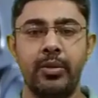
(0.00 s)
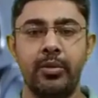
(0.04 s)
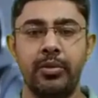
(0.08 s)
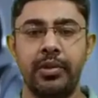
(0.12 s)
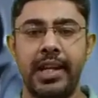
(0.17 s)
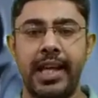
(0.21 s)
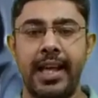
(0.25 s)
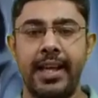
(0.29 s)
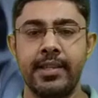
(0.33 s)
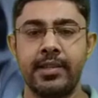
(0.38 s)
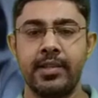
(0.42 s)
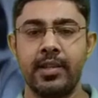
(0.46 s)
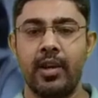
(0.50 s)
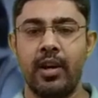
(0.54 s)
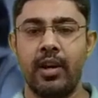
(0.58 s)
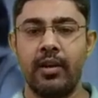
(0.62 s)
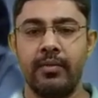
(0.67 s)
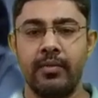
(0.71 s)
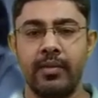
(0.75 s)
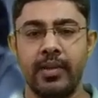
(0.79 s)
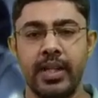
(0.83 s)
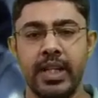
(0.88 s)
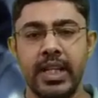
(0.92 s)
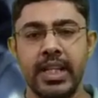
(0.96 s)
to class
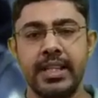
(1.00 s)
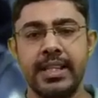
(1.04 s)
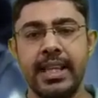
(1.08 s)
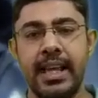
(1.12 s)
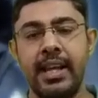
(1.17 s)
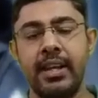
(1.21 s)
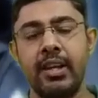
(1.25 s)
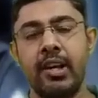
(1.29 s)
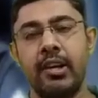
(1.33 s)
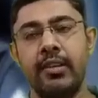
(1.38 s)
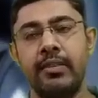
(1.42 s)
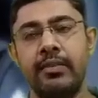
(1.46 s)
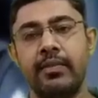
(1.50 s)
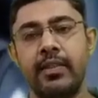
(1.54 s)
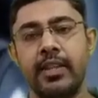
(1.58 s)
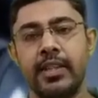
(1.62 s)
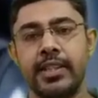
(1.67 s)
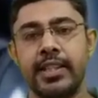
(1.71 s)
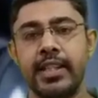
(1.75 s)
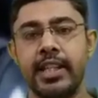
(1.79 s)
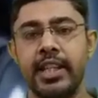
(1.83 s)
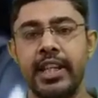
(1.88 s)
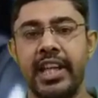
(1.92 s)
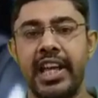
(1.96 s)
of Design of
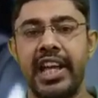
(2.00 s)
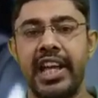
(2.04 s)
Machine